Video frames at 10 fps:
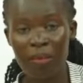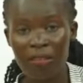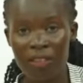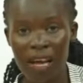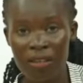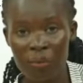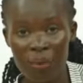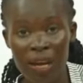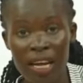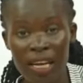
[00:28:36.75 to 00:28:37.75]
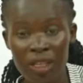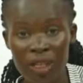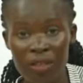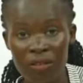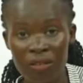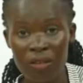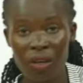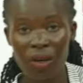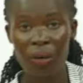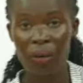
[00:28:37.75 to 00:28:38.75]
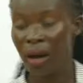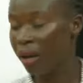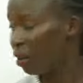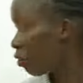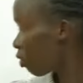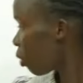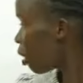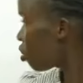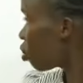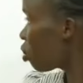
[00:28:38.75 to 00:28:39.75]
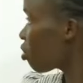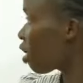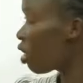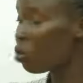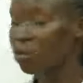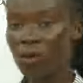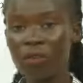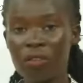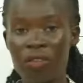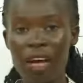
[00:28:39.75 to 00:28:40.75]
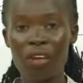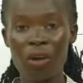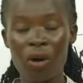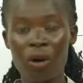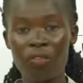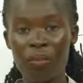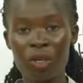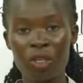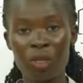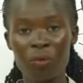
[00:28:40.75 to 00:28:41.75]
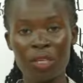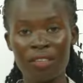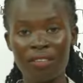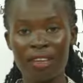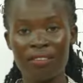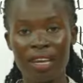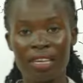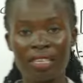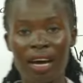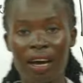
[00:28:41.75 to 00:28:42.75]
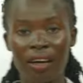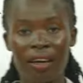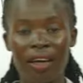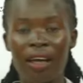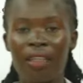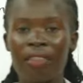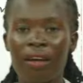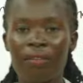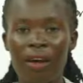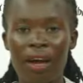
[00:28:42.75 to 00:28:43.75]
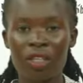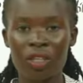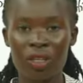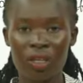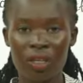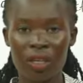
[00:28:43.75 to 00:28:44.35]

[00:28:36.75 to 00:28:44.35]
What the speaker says: of the explanations if you want to use the Newton's third law of motion, which says that the reaction